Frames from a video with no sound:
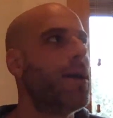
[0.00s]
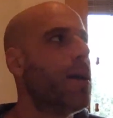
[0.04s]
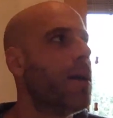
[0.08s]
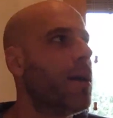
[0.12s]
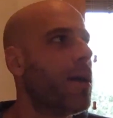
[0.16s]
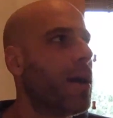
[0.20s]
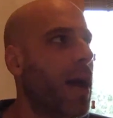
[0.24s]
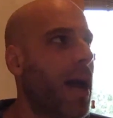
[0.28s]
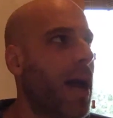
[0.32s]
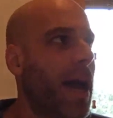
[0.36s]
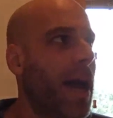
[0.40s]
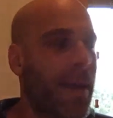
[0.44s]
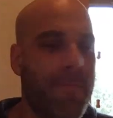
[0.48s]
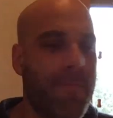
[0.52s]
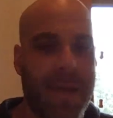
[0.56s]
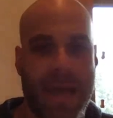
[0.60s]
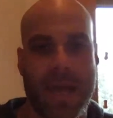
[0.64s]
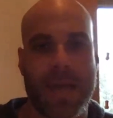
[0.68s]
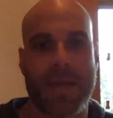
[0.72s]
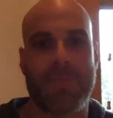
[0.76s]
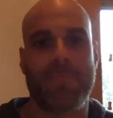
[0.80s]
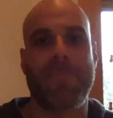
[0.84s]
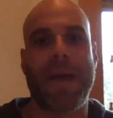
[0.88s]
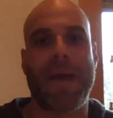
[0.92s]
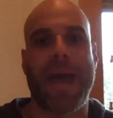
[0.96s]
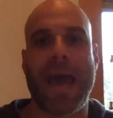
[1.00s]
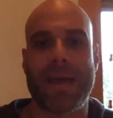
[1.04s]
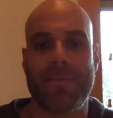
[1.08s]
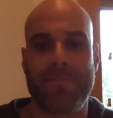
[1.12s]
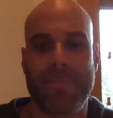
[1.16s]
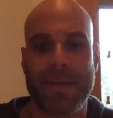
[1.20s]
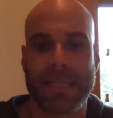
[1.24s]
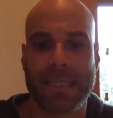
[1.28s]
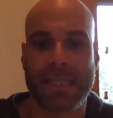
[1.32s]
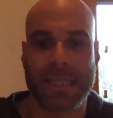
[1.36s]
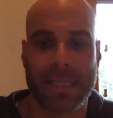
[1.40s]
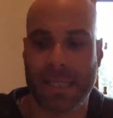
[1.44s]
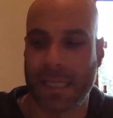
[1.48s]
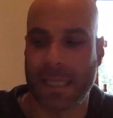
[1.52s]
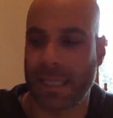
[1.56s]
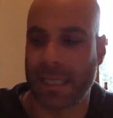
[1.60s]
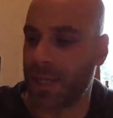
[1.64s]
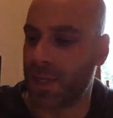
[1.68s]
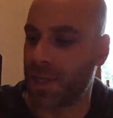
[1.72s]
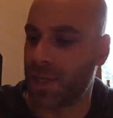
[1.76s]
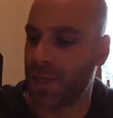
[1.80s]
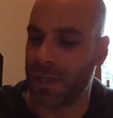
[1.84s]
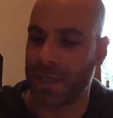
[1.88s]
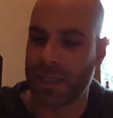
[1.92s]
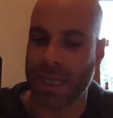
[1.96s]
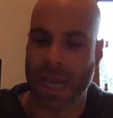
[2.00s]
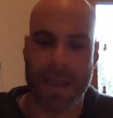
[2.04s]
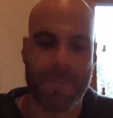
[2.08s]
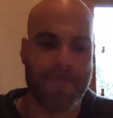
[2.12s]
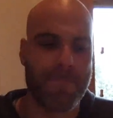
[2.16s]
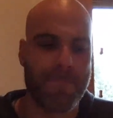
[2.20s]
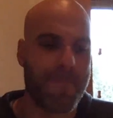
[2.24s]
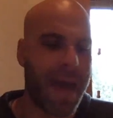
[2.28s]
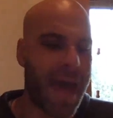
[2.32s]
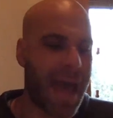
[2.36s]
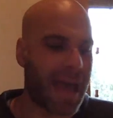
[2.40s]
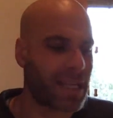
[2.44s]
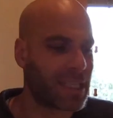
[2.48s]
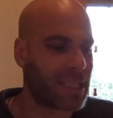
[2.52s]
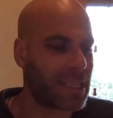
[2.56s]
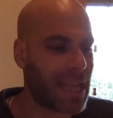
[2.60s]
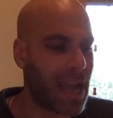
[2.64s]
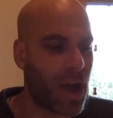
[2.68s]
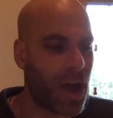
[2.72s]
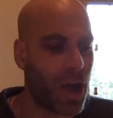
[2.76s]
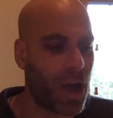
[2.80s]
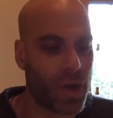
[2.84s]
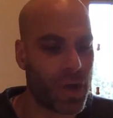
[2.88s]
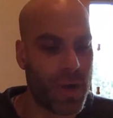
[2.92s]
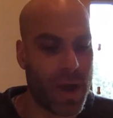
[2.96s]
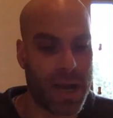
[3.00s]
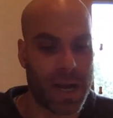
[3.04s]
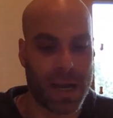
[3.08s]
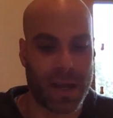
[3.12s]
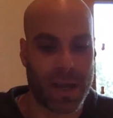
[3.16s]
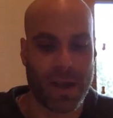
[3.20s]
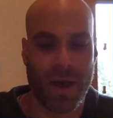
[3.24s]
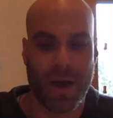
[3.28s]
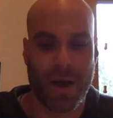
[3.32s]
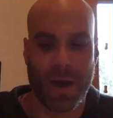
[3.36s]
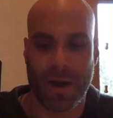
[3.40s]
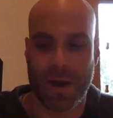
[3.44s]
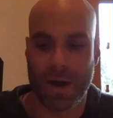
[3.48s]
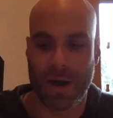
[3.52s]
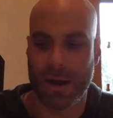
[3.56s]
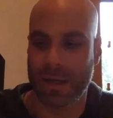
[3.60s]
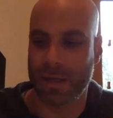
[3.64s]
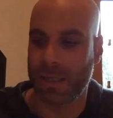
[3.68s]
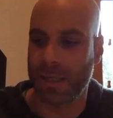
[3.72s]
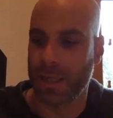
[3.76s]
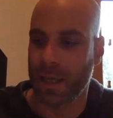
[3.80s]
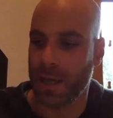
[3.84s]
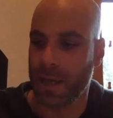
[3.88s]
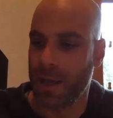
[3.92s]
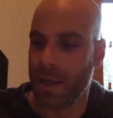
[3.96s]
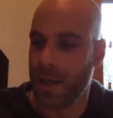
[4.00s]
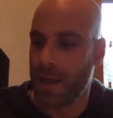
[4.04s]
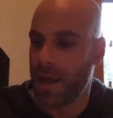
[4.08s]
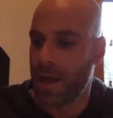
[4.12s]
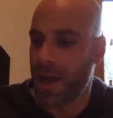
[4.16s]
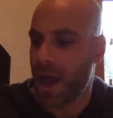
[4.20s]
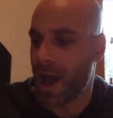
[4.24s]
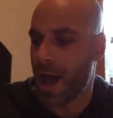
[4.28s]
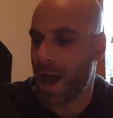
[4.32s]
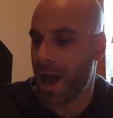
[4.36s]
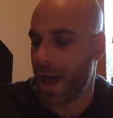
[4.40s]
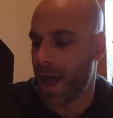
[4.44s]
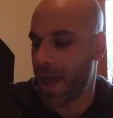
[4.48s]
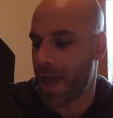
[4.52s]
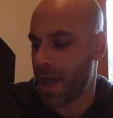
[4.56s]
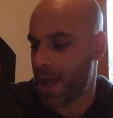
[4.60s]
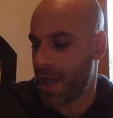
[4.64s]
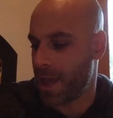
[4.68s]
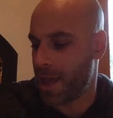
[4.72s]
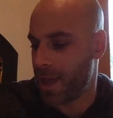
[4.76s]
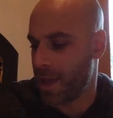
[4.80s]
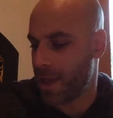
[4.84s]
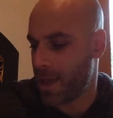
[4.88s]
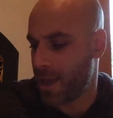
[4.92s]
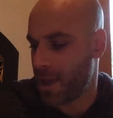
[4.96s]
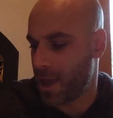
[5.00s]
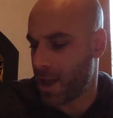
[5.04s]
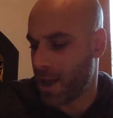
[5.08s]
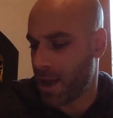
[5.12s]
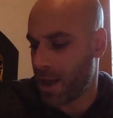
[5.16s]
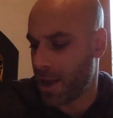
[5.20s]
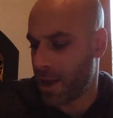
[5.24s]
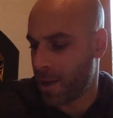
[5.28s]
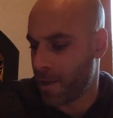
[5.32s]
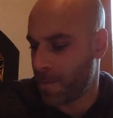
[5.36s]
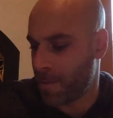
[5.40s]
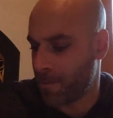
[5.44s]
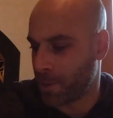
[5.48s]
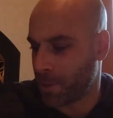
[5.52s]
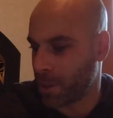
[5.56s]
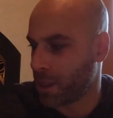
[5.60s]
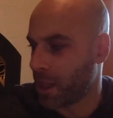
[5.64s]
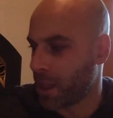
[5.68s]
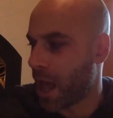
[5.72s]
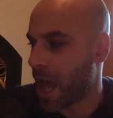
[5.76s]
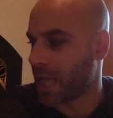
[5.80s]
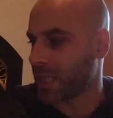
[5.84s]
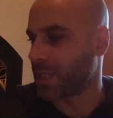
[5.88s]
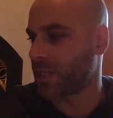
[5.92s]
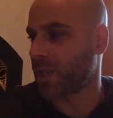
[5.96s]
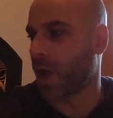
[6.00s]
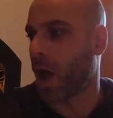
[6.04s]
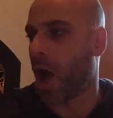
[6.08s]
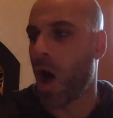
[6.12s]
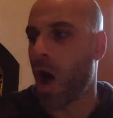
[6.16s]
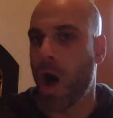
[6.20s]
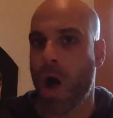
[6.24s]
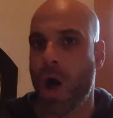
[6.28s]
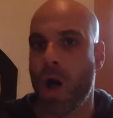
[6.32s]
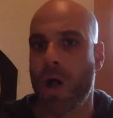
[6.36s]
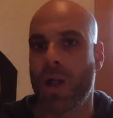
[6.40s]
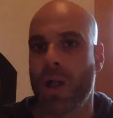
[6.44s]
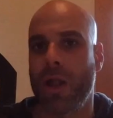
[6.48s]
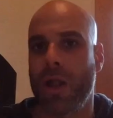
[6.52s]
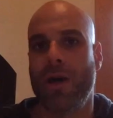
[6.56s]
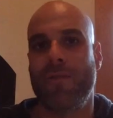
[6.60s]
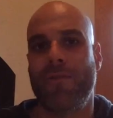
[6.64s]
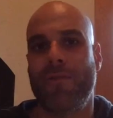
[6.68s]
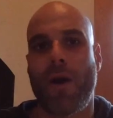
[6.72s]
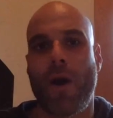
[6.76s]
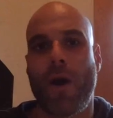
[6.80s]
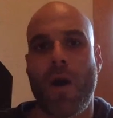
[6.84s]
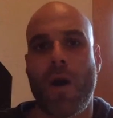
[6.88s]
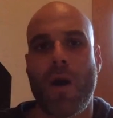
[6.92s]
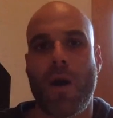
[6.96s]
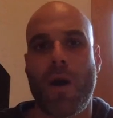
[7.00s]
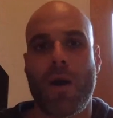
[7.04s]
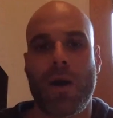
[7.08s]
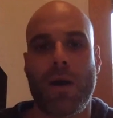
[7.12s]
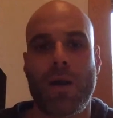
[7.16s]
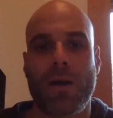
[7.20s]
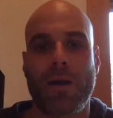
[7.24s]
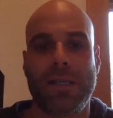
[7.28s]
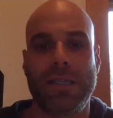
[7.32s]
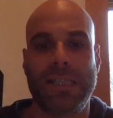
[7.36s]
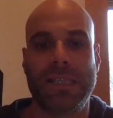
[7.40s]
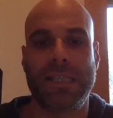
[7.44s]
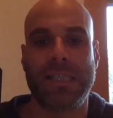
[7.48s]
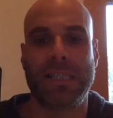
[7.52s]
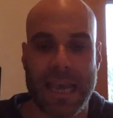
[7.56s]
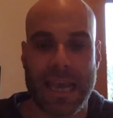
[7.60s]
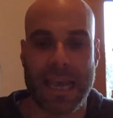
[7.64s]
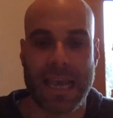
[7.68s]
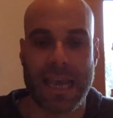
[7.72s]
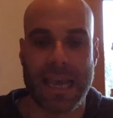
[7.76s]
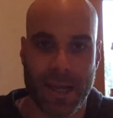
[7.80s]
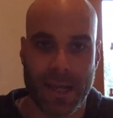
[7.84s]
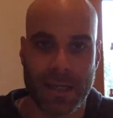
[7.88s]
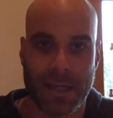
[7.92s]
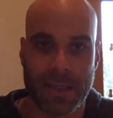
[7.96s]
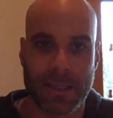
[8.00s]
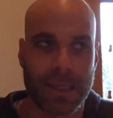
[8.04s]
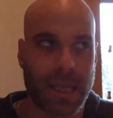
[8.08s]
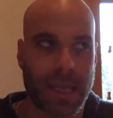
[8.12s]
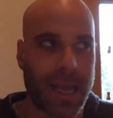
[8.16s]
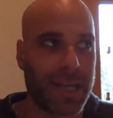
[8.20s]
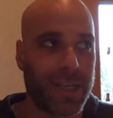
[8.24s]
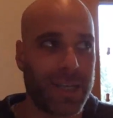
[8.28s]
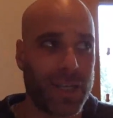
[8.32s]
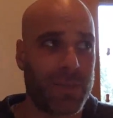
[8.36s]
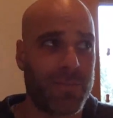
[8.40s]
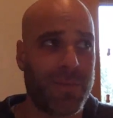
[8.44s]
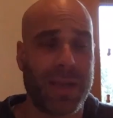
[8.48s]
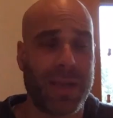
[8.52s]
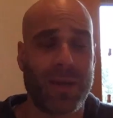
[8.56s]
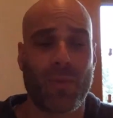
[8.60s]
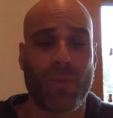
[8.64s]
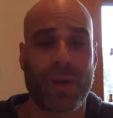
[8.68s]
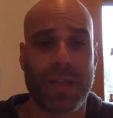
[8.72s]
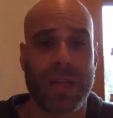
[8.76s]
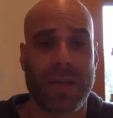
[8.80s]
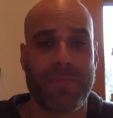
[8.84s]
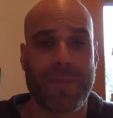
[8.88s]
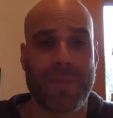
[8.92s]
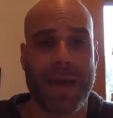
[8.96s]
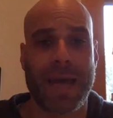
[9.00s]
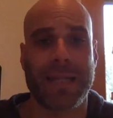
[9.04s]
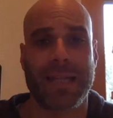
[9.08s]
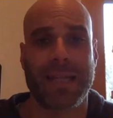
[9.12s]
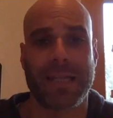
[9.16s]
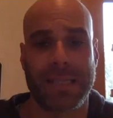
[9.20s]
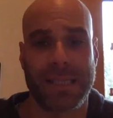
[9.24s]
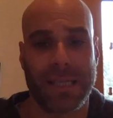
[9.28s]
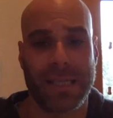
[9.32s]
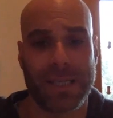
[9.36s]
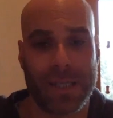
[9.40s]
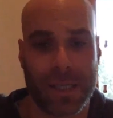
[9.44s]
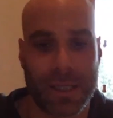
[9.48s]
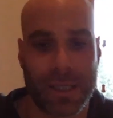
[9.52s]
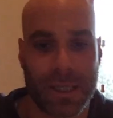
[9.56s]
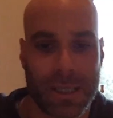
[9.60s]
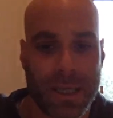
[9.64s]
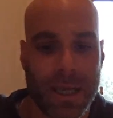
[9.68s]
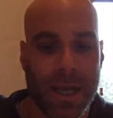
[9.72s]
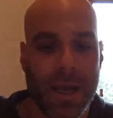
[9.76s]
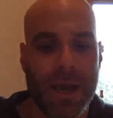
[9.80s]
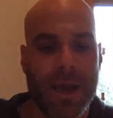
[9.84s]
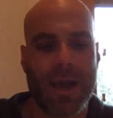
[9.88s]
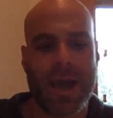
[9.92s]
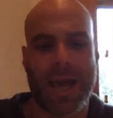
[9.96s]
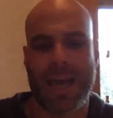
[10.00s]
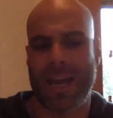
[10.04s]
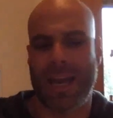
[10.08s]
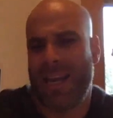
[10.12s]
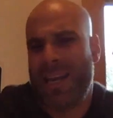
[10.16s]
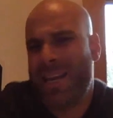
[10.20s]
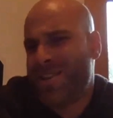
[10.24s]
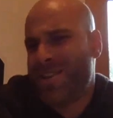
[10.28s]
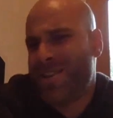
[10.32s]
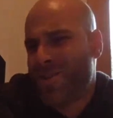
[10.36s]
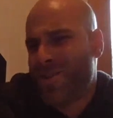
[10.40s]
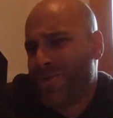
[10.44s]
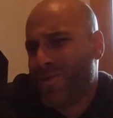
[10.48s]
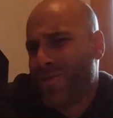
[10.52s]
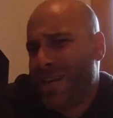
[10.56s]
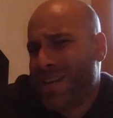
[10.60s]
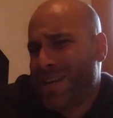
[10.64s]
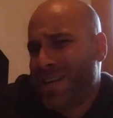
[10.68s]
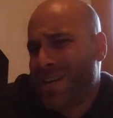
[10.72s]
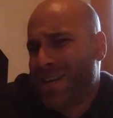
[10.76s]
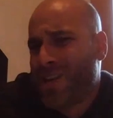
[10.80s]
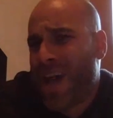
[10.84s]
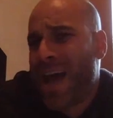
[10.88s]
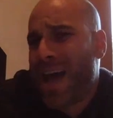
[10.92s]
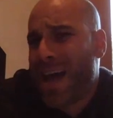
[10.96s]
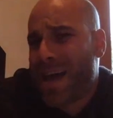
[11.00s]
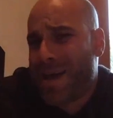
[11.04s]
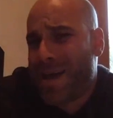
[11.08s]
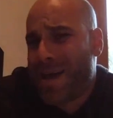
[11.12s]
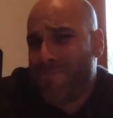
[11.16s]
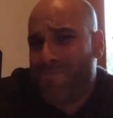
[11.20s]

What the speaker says: I made bad business decisions. I maxed out credit cards. I lost all of our savings. I just made really bad decisions. And I didn't go get a job.